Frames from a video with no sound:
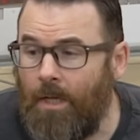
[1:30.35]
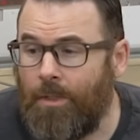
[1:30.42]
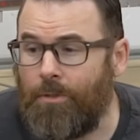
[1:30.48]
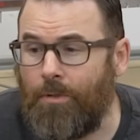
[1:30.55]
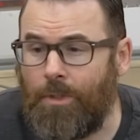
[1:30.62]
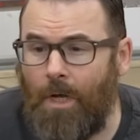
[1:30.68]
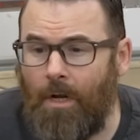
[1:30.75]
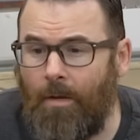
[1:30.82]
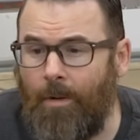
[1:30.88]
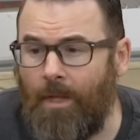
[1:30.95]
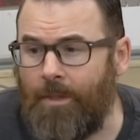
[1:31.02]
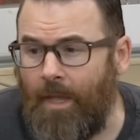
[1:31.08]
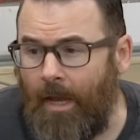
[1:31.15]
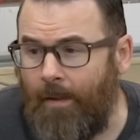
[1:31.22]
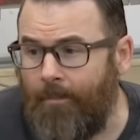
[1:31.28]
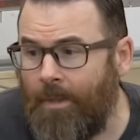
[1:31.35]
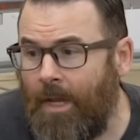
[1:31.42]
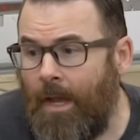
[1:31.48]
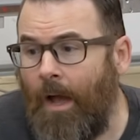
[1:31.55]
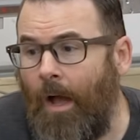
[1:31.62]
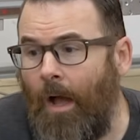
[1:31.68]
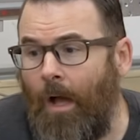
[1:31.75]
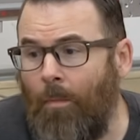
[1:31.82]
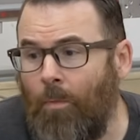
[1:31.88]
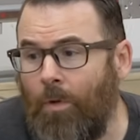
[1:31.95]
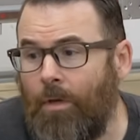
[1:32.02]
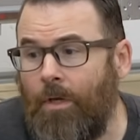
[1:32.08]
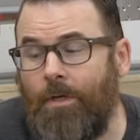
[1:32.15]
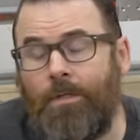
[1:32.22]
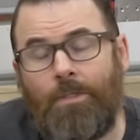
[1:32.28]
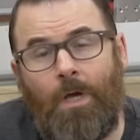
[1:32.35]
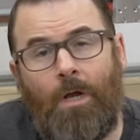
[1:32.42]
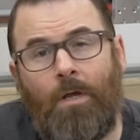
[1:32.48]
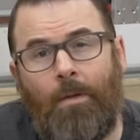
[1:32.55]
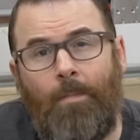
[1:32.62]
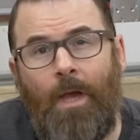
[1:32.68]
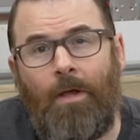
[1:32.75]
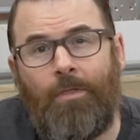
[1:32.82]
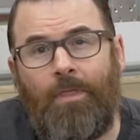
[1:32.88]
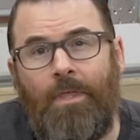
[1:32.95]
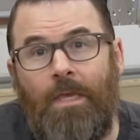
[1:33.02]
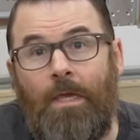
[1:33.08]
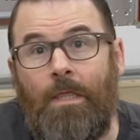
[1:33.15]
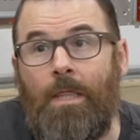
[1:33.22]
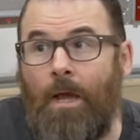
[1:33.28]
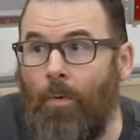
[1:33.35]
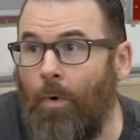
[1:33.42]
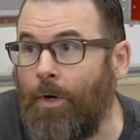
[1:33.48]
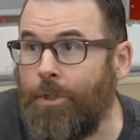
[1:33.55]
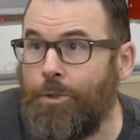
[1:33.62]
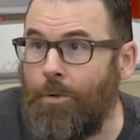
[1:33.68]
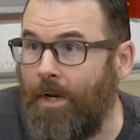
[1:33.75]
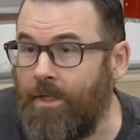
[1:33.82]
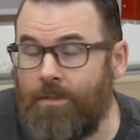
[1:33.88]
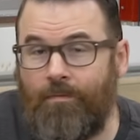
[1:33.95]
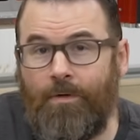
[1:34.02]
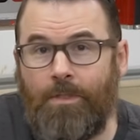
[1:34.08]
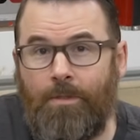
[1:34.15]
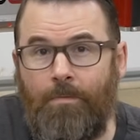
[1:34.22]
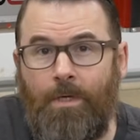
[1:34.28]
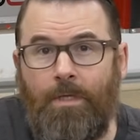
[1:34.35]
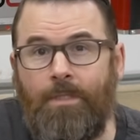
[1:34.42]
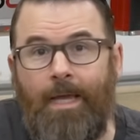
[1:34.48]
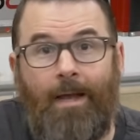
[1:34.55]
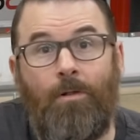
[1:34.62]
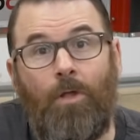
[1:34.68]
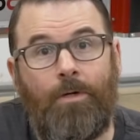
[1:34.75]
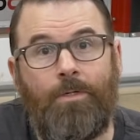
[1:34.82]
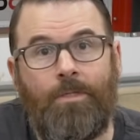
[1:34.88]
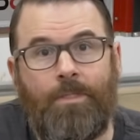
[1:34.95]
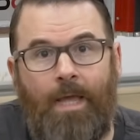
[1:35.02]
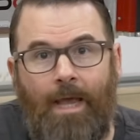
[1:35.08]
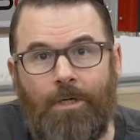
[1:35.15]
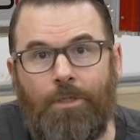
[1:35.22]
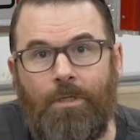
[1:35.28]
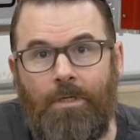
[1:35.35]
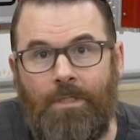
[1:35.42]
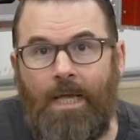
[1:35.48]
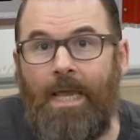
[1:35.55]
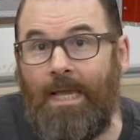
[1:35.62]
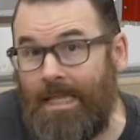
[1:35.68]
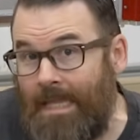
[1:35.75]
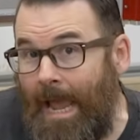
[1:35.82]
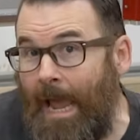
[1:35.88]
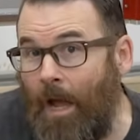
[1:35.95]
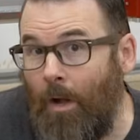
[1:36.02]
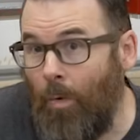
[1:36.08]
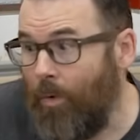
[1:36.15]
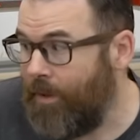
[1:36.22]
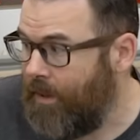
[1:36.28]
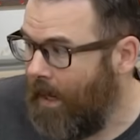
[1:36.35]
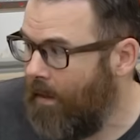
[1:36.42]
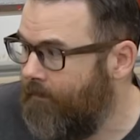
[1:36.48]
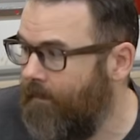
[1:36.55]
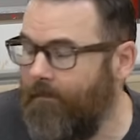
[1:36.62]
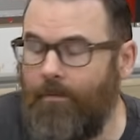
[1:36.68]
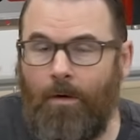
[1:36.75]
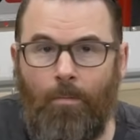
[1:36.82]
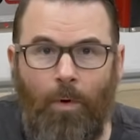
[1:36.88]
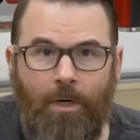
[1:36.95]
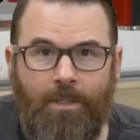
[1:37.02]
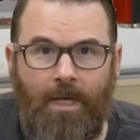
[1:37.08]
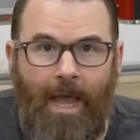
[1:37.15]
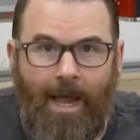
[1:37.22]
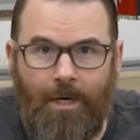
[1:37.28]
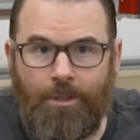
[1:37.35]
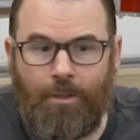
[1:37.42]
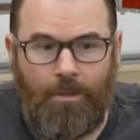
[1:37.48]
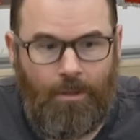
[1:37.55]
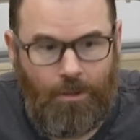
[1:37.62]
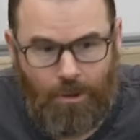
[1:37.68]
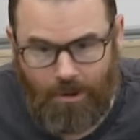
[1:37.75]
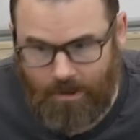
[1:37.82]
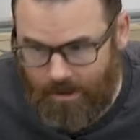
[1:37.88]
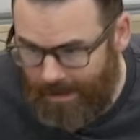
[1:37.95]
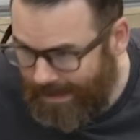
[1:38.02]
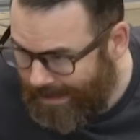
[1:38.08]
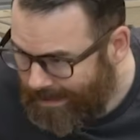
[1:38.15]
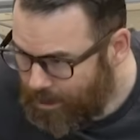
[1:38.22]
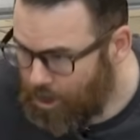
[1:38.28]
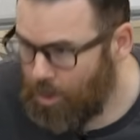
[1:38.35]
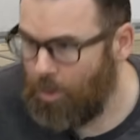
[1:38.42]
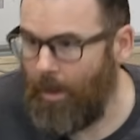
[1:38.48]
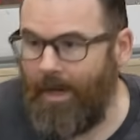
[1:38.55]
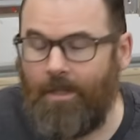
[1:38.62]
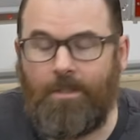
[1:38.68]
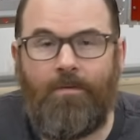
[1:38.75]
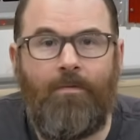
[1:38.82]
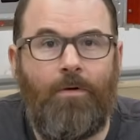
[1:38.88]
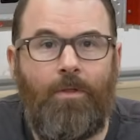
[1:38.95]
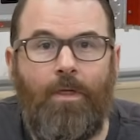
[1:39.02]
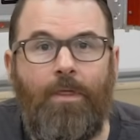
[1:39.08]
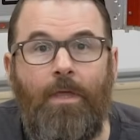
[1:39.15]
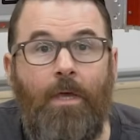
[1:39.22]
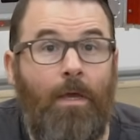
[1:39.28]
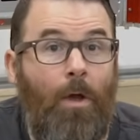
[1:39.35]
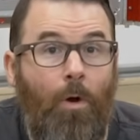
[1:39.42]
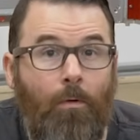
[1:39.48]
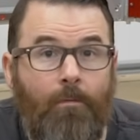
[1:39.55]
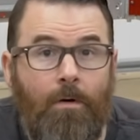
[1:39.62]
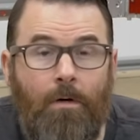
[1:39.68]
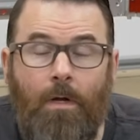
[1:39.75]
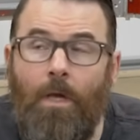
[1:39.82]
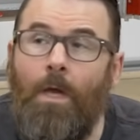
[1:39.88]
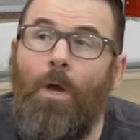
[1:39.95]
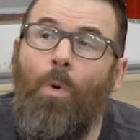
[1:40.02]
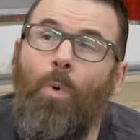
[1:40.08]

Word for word: So we'll talk about that. Um, we're going to talk about the network transfer speeds. How long does it actually take now with the alpha firmware to actually just transfer the thing over.